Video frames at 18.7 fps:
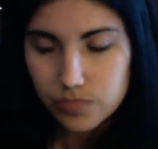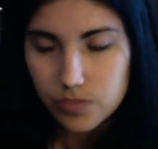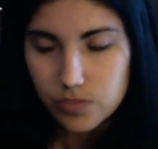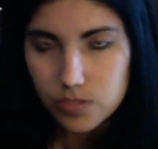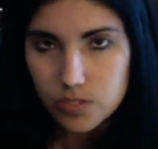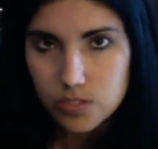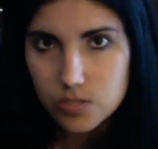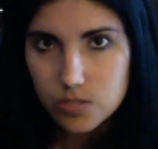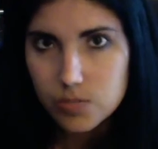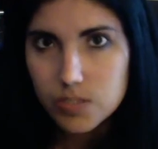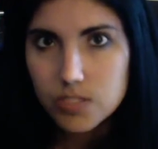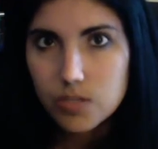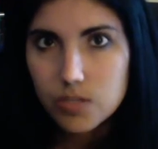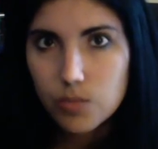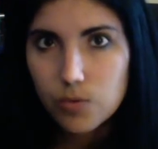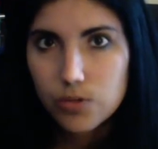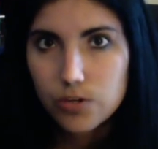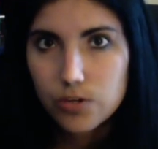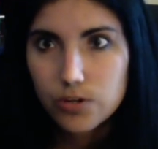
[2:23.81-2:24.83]
to be
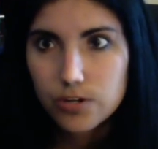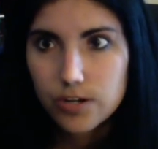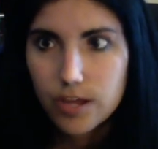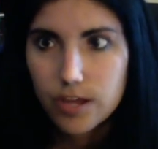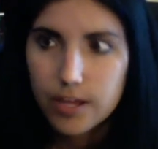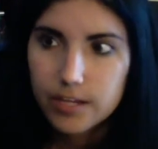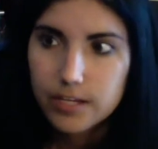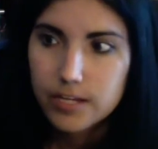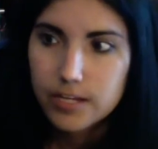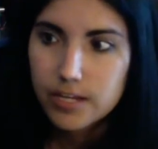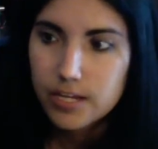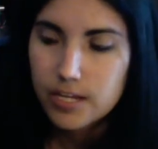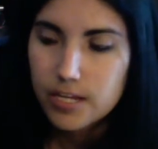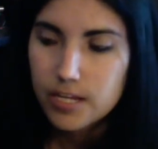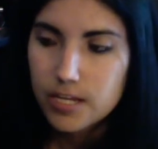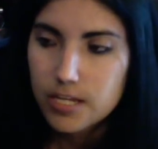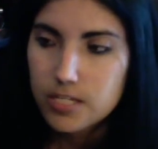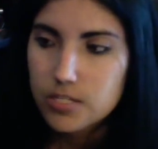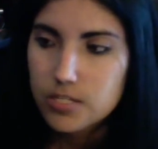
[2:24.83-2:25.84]
someone you're not.
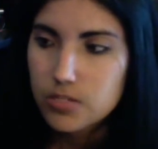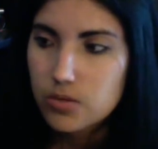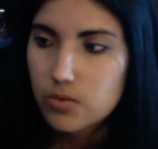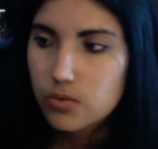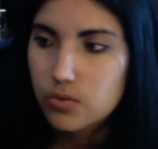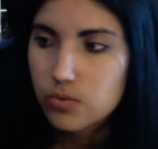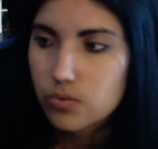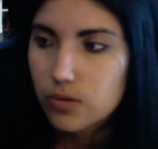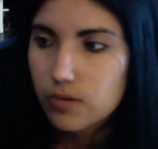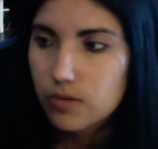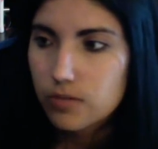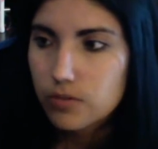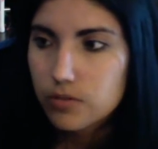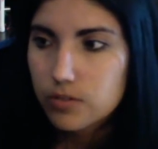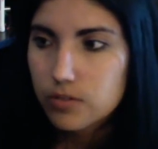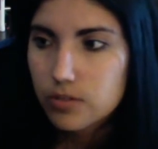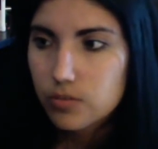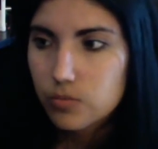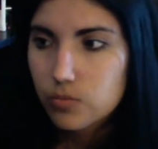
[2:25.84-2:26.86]
And so I've
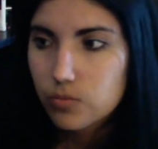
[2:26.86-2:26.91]
learned